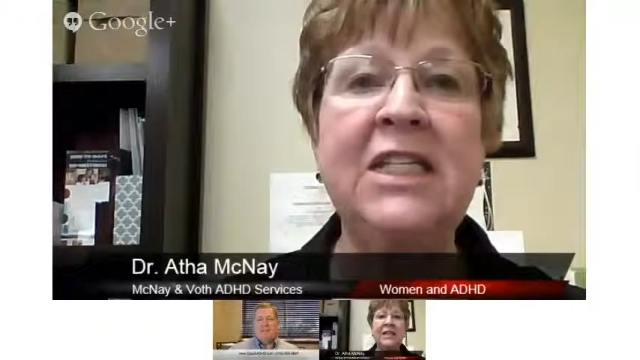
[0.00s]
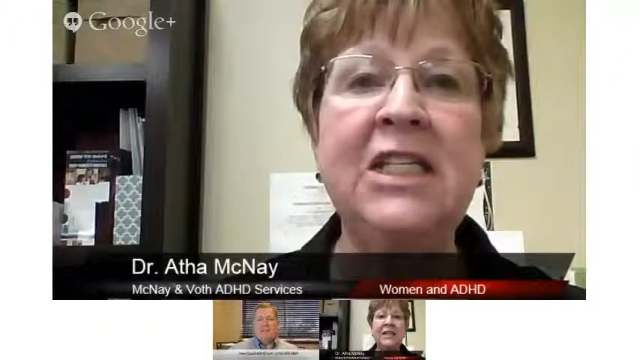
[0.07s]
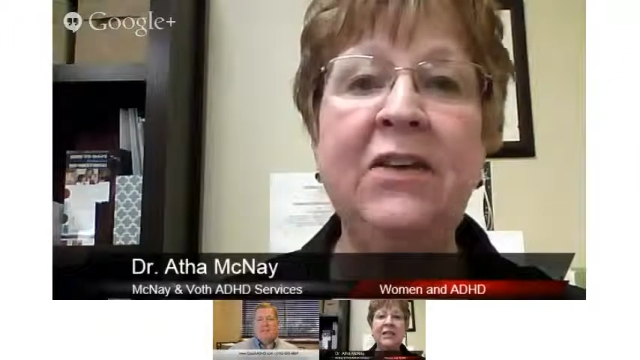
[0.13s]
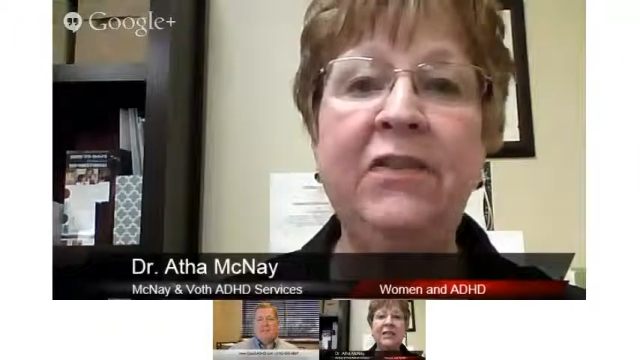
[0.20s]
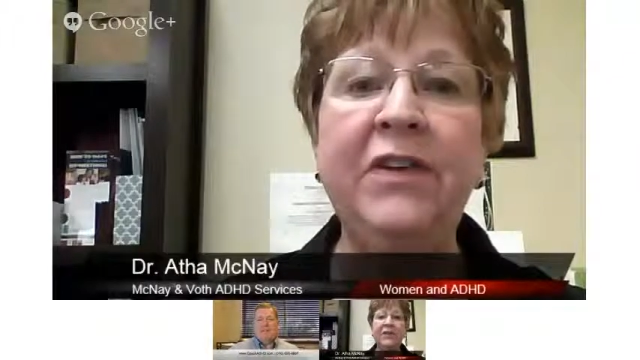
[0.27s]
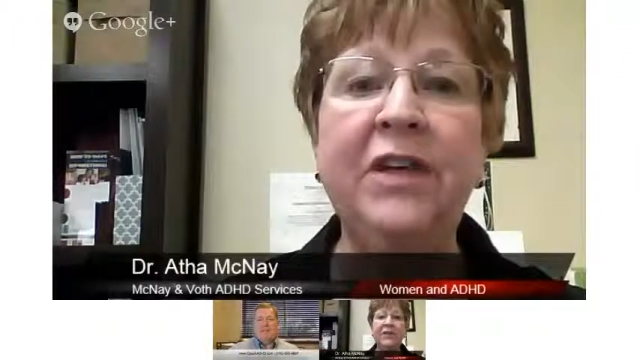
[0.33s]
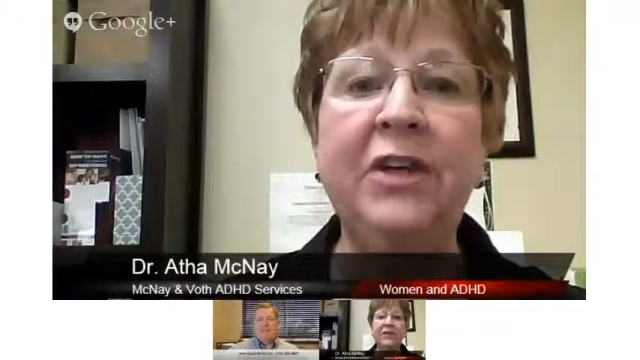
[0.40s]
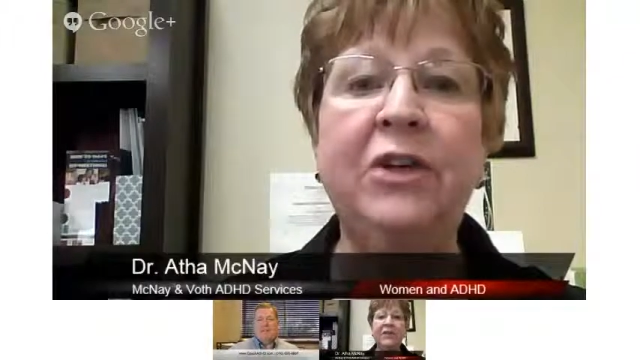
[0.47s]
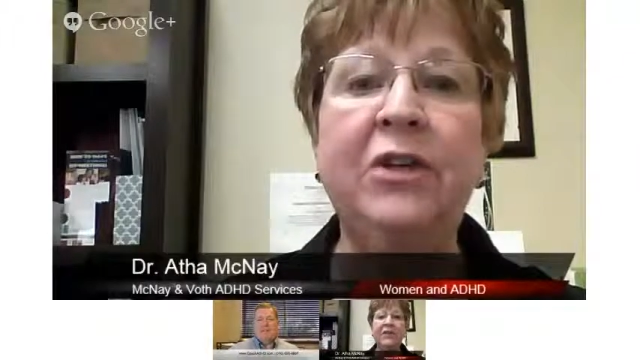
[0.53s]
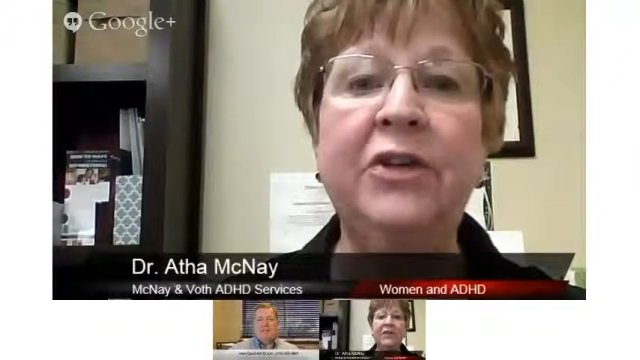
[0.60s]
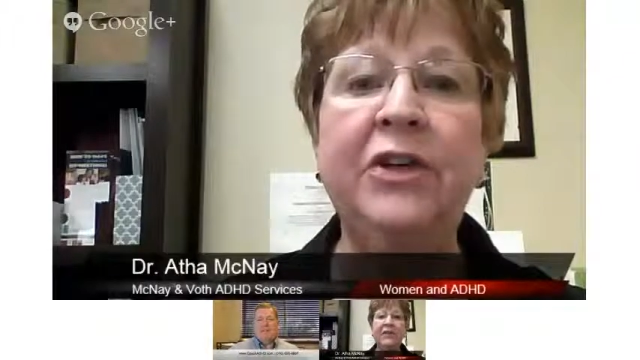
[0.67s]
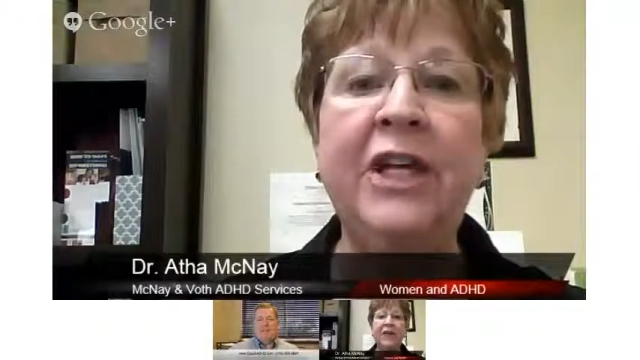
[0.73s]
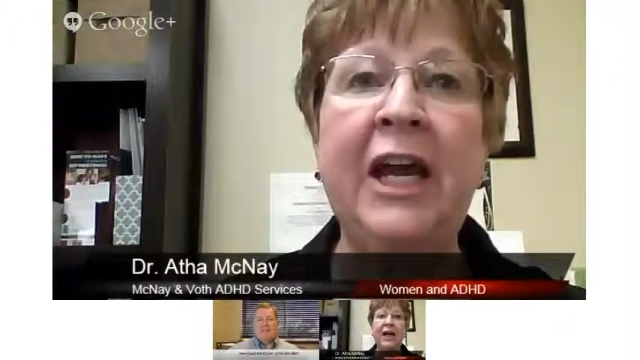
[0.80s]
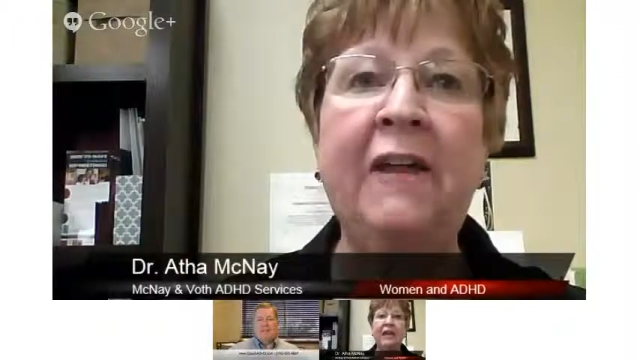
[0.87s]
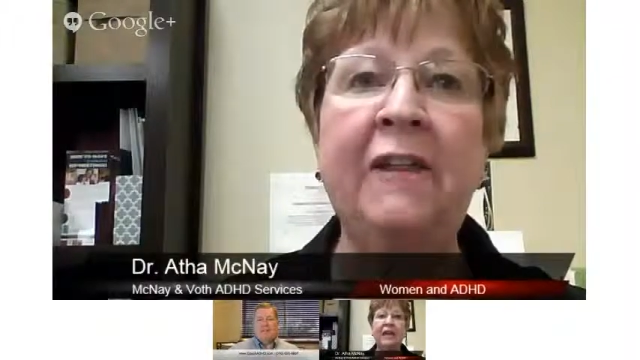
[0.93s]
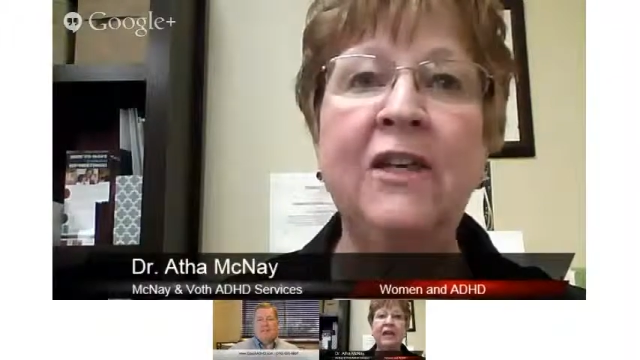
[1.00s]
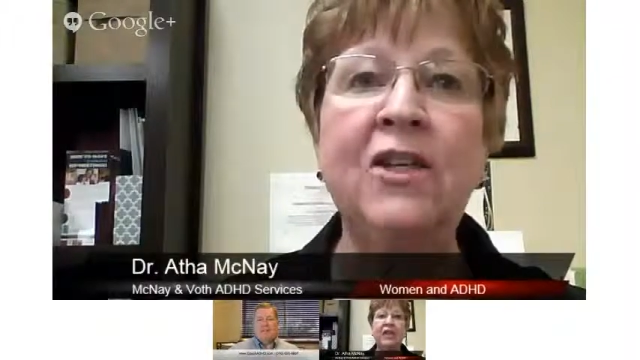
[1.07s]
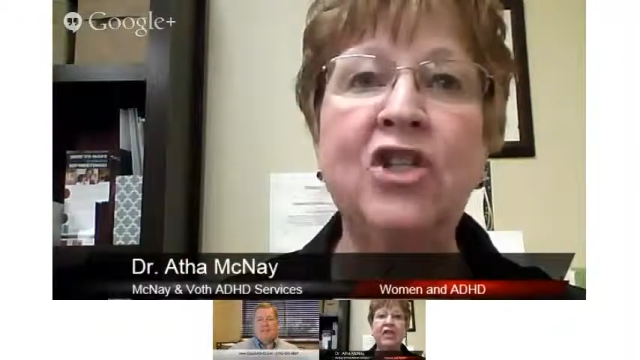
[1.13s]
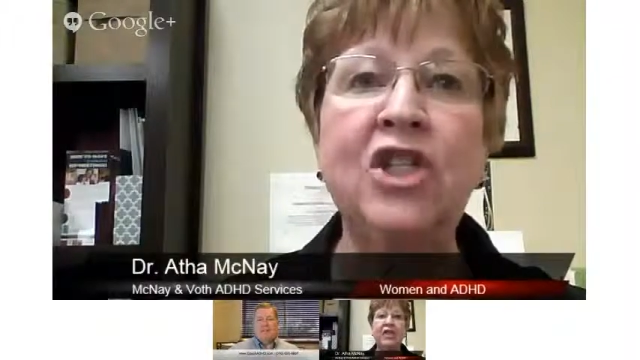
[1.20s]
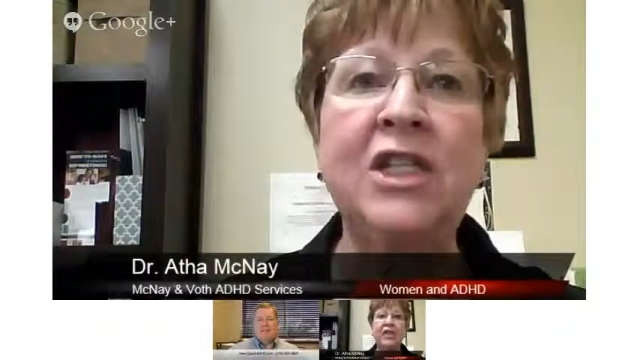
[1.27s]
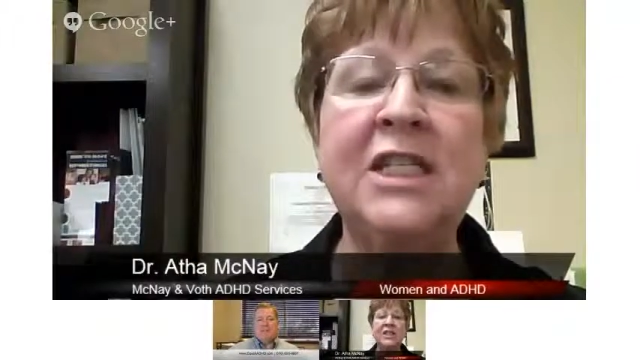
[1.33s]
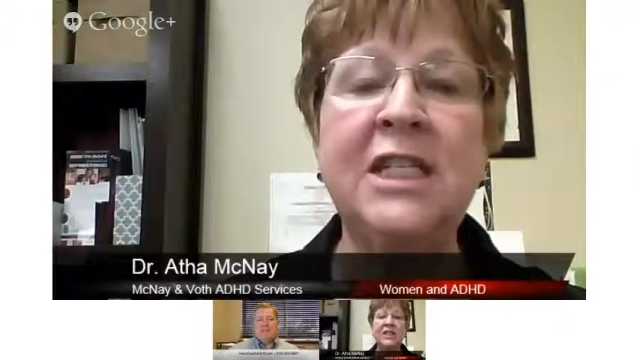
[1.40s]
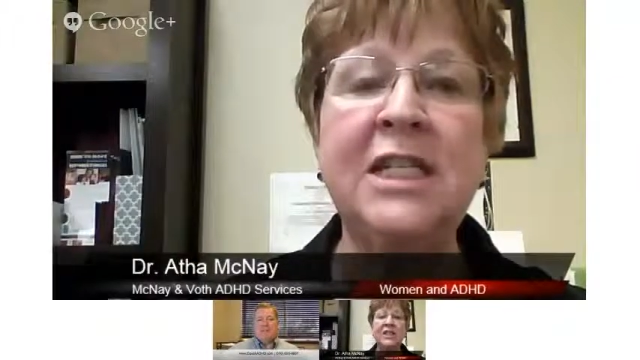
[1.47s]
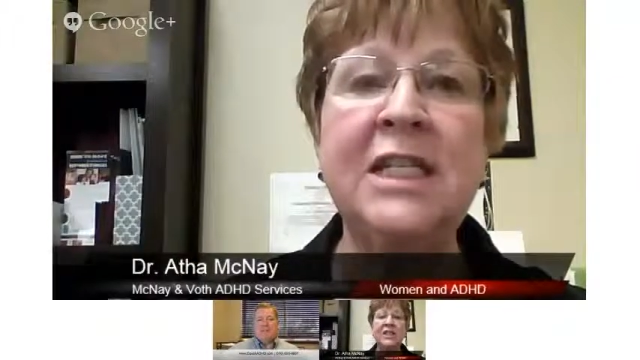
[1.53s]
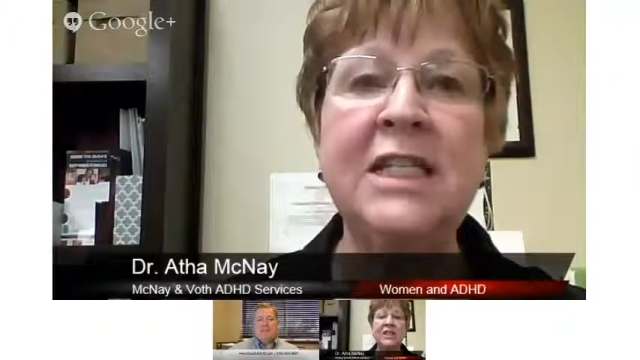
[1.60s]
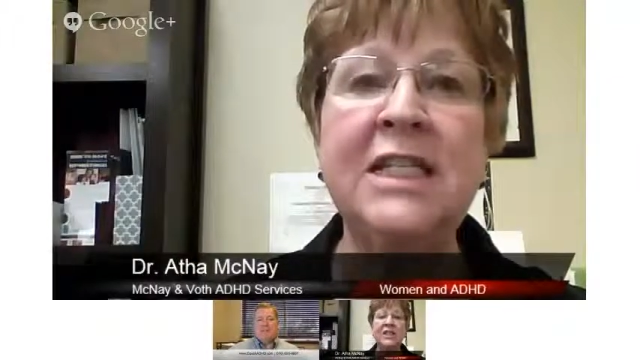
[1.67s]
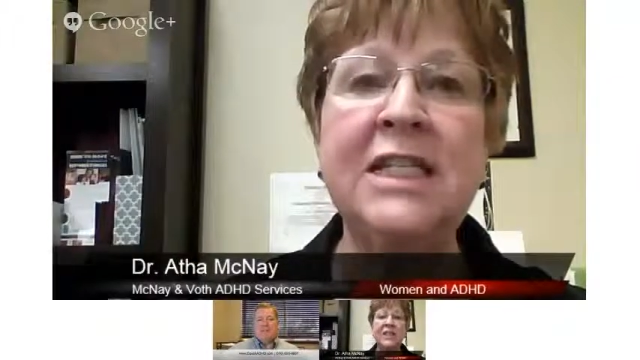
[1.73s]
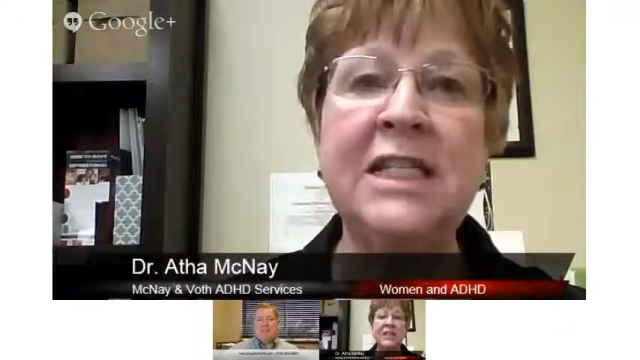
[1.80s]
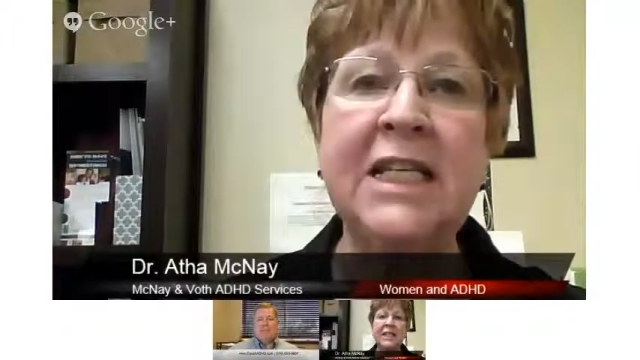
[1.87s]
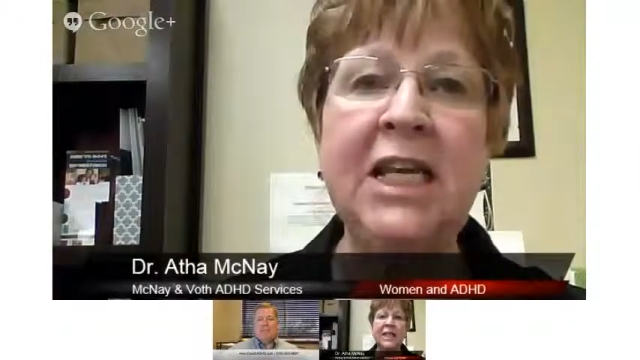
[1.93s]
difficult now that she's
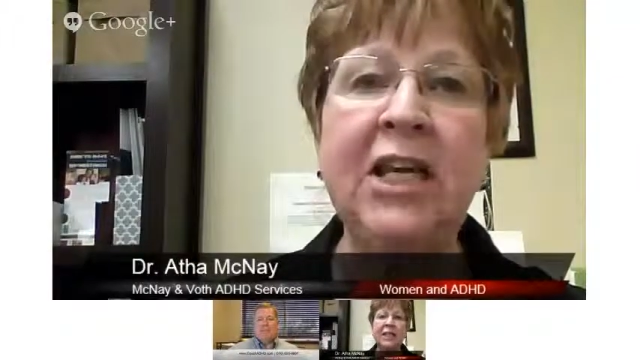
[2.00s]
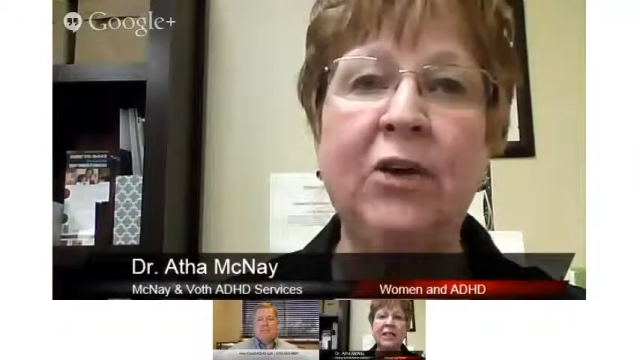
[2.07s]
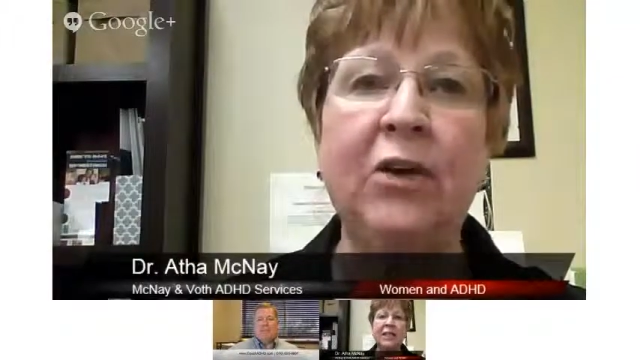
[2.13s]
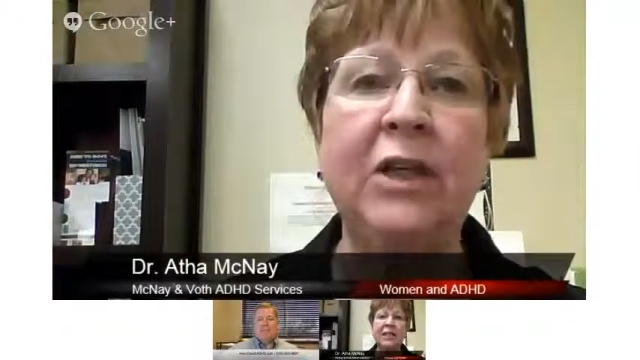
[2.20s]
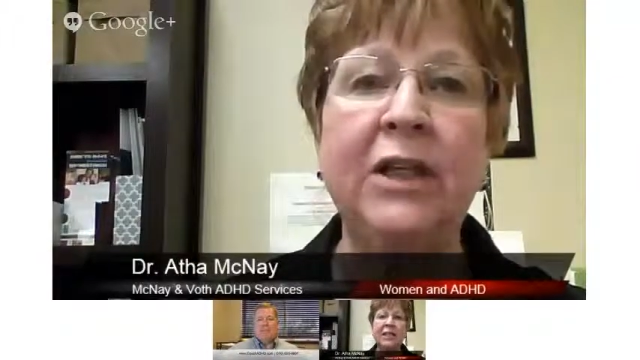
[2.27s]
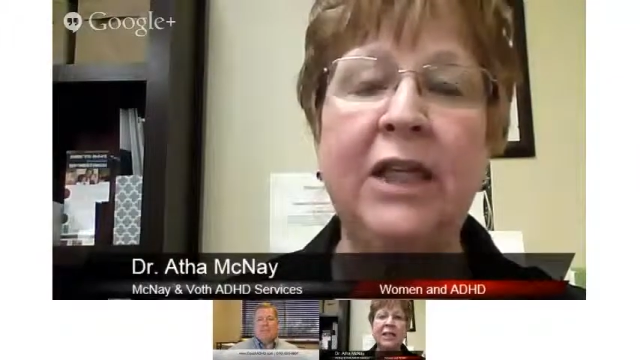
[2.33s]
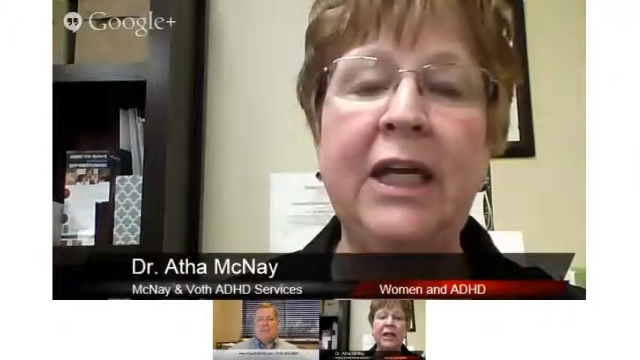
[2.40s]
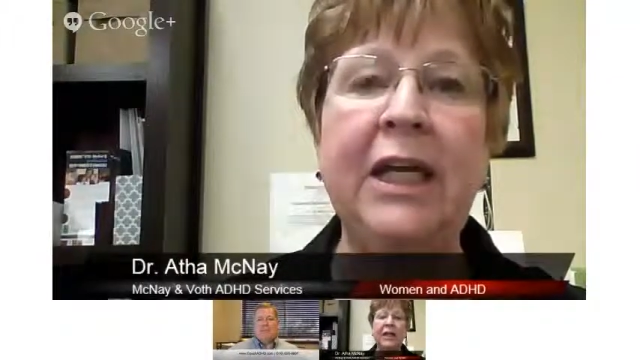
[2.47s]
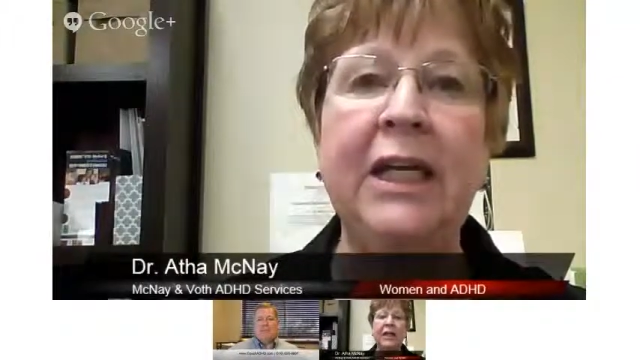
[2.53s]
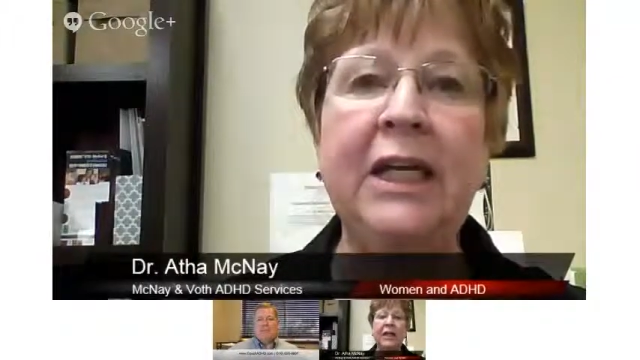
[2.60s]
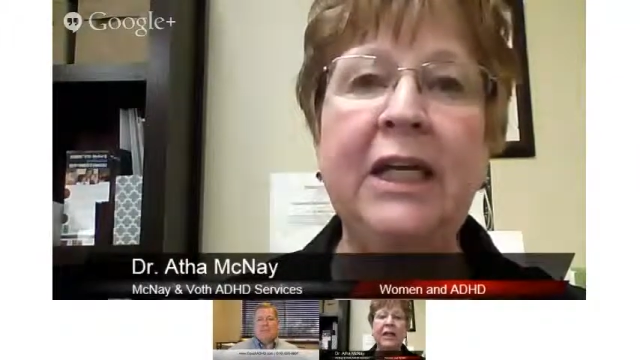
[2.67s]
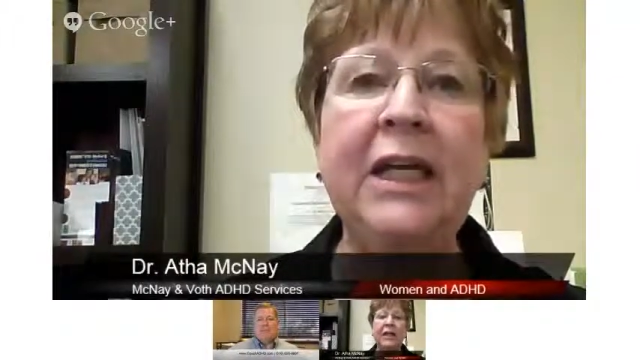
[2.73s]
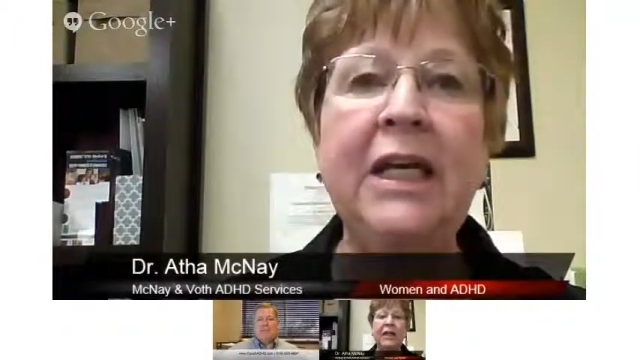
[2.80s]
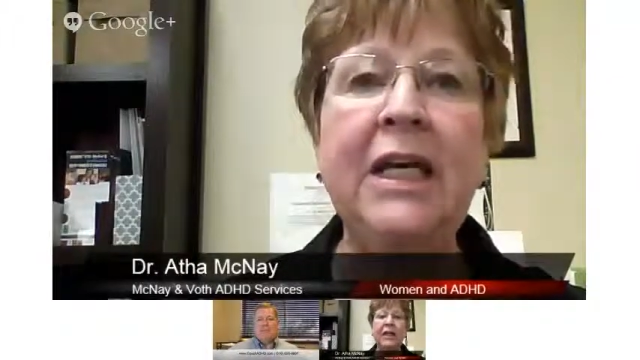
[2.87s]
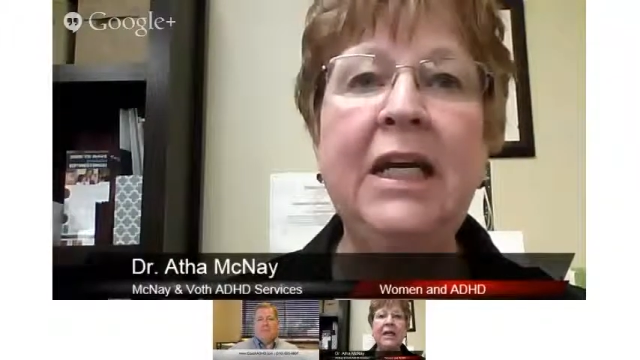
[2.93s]
single again